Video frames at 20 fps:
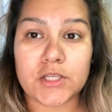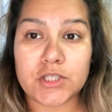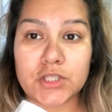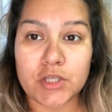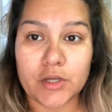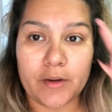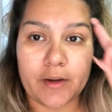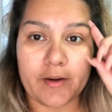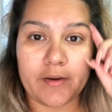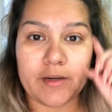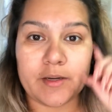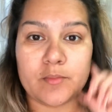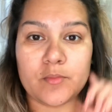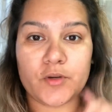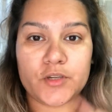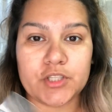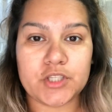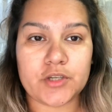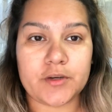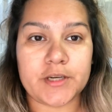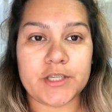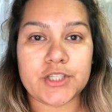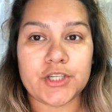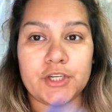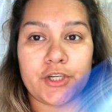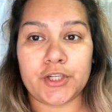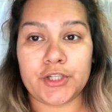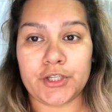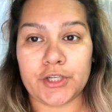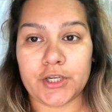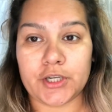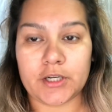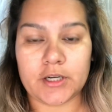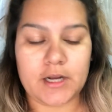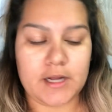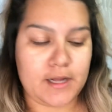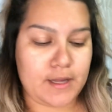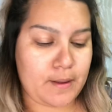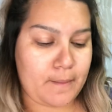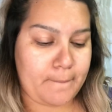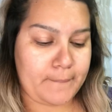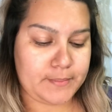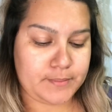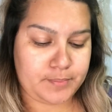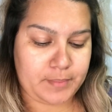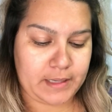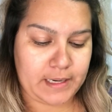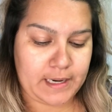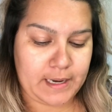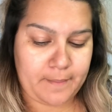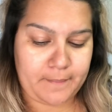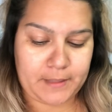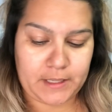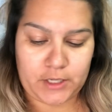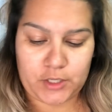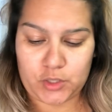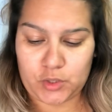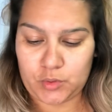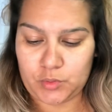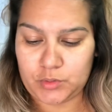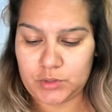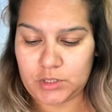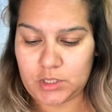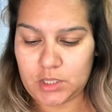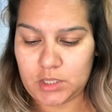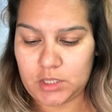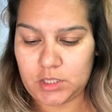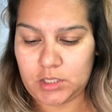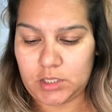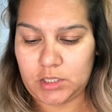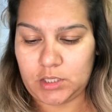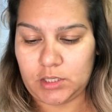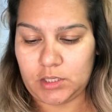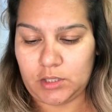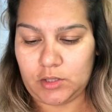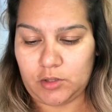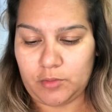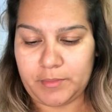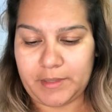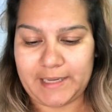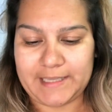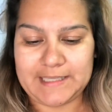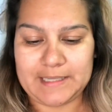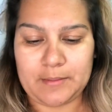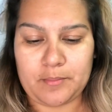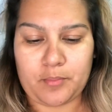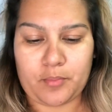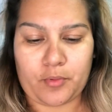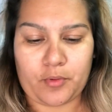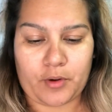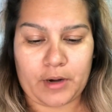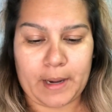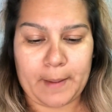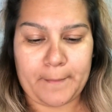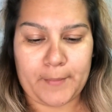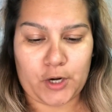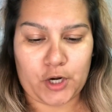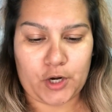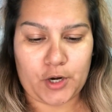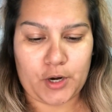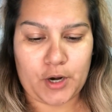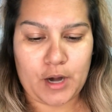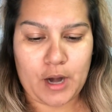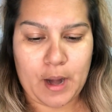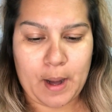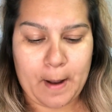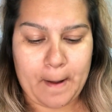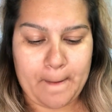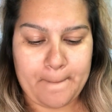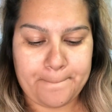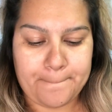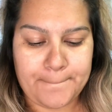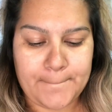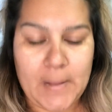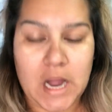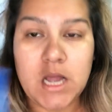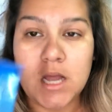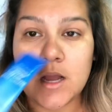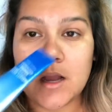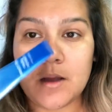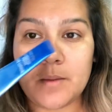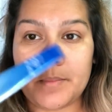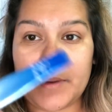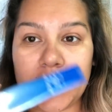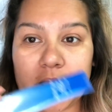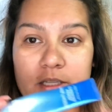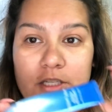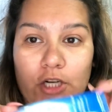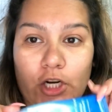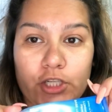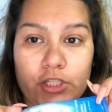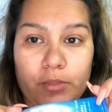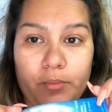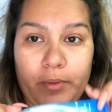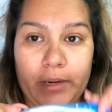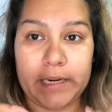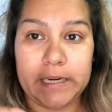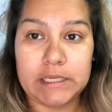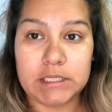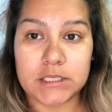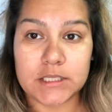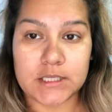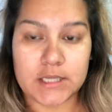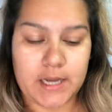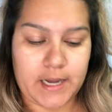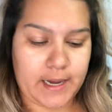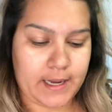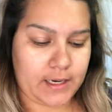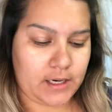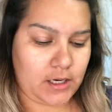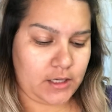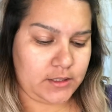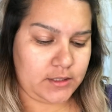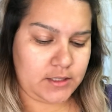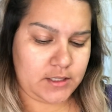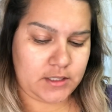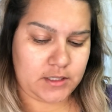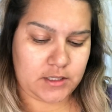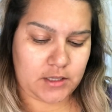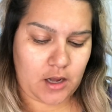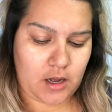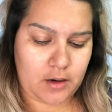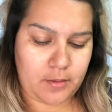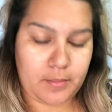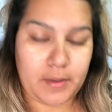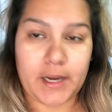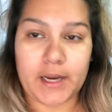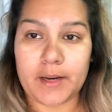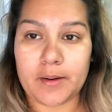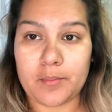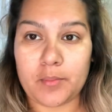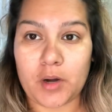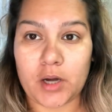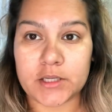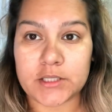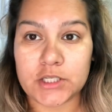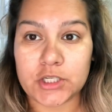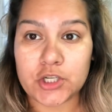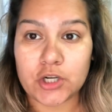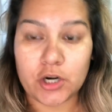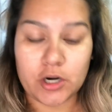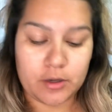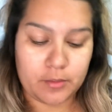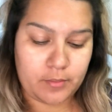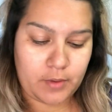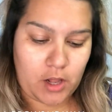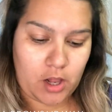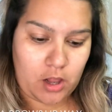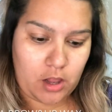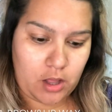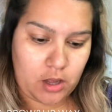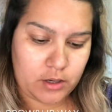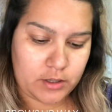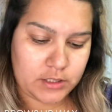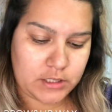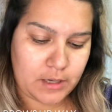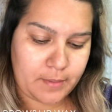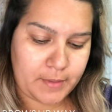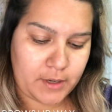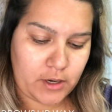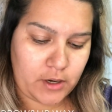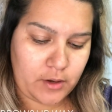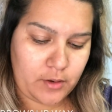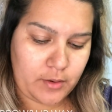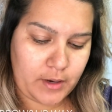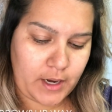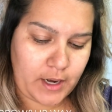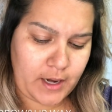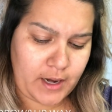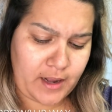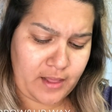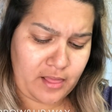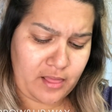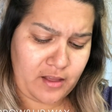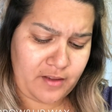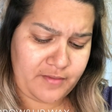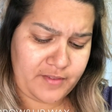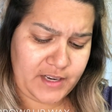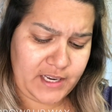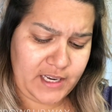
So I already moisturized earlier, but I am gonna use the Illuminizing Primer by Dr. Brandt. I had gotten this on my BoxyCharm a long time ago, and I loved